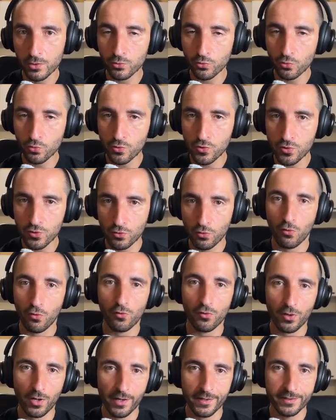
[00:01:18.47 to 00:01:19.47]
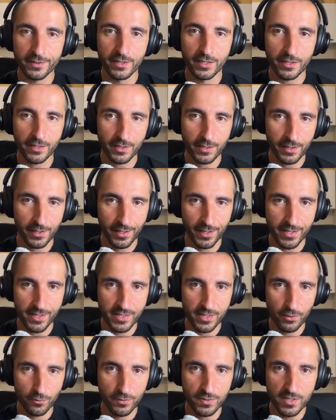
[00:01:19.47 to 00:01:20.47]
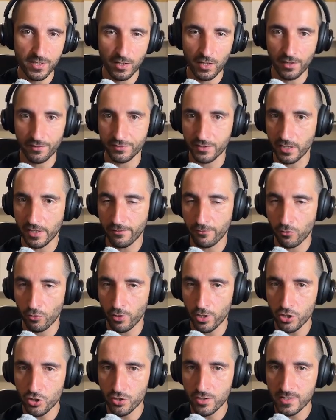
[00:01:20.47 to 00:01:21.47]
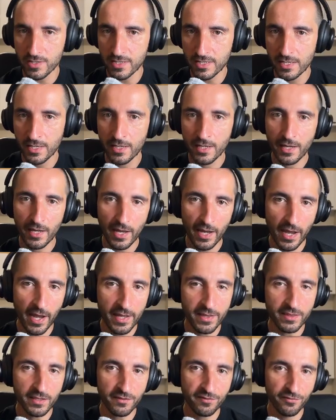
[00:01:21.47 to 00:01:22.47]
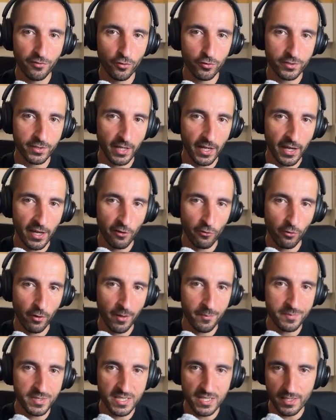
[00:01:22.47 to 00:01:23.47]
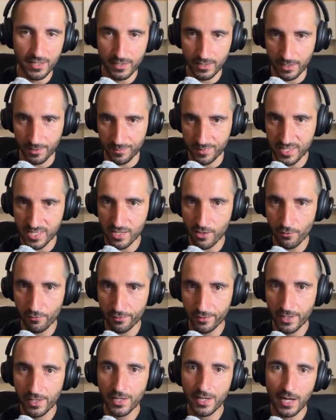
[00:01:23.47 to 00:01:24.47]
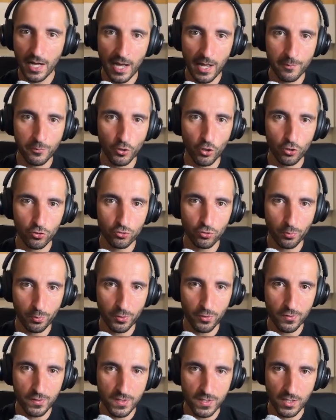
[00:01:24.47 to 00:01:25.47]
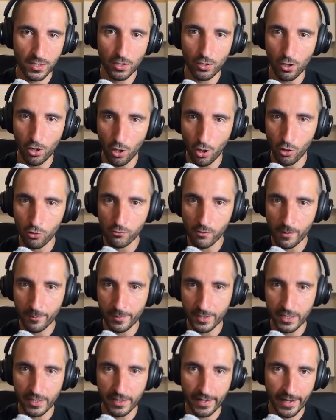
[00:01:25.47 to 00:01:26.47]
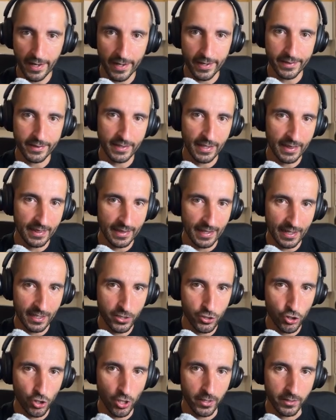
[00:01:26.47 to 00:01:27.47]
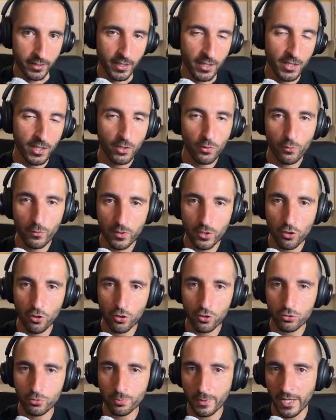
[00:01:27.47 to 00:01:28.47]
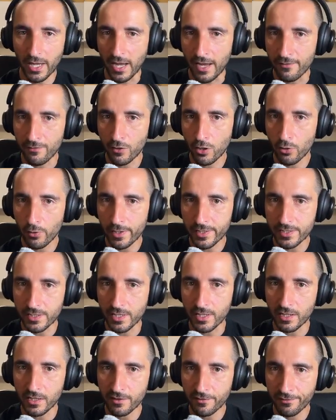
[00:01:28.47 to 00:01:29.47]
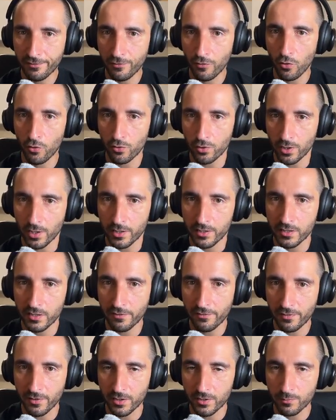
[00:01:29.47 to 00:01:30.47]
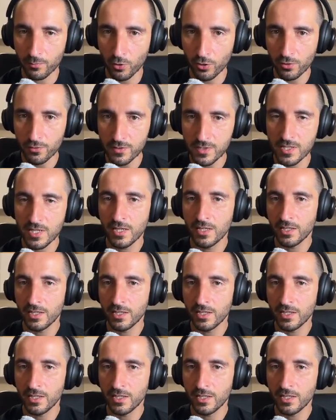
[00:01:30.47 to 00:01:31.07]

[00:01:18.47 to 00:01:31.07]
to store the results of the evaluations. And for the LLMs themselves, I'm going to be using Ollama and LangChain. We're going to be evaluating four different models